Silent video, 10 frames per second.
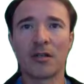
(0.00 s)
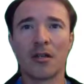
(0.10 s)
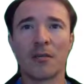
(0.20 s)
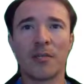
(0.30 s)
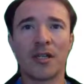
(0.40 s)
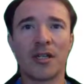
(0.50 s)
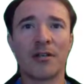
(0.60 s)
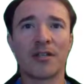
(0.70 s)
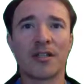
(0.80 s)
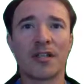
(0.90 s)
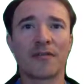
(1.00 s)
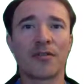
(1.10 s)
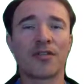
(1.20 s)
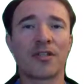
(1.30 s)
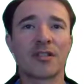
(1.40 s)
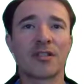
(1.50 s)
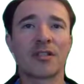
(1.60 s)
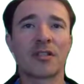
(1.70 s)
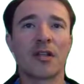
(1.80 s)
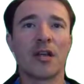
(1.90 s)
but here the
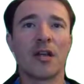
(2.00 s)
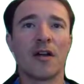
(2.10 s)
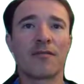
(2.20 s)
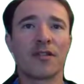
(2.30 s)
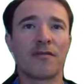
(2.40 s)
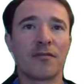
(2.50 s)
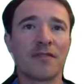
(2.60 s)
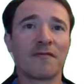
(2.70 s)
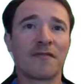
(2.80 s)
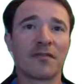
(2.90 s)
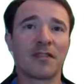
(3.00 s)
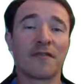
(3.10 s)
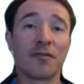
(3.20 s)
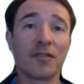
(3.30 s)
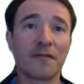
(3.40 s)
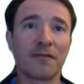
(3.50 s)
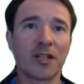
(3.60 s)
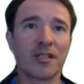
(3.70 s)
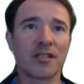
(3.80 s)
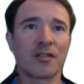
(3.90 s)
divergence of the diffusive
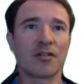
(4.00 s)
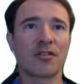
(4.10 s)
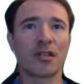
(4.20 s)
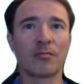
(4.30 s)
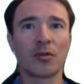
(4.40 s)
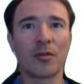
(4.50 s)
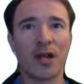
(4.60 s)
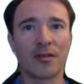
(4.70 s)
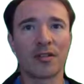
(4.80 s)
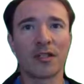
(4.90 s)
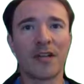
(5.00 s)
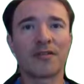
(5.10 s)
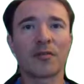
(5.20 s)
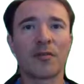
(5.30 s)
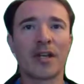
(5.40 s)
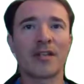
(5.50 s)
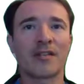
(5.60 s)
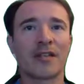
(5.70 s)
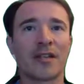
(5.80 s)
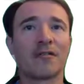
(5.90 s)
fluxes are summed around the left and right
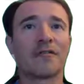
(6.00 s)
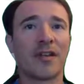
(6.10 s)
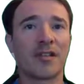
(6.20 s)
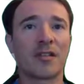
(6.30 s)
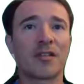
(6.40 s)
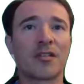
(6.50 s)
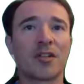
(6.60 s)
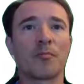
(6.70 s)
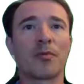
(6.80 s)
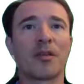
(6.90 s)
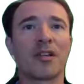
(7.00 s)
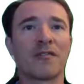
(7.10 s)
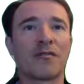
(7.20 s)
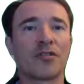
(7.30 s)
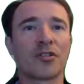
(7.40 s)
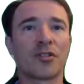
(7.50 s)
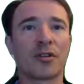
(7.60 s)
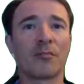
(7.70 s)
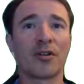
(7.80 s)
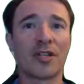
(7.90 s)
cell faces to compute a diffusion
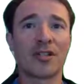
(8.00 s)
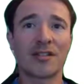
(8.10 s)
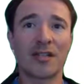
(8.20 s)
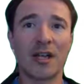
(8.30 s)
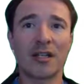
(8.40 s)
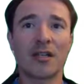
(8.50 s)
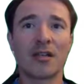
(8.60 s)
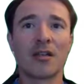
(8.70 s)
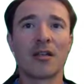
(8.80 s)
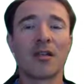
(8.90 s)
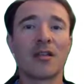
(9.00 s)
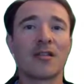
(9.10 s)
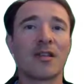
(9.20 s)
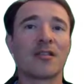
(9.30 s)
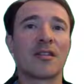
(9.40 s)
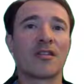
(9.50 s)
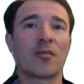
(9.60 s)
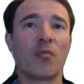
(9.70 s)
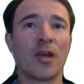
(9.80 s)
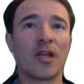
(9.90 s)
term on each side. Then these
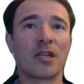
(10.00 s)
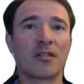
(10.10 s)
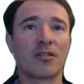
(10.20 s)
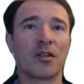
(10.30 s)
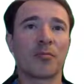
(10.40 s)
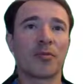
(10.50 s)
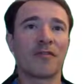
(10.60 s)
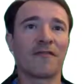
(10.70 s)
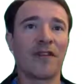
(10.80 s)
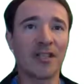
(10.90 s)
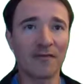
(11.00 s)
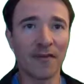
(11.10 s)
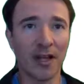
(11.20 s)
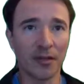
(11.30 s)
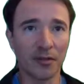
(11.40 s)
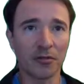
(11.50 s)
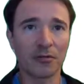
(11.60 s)
are weighted to compute a face value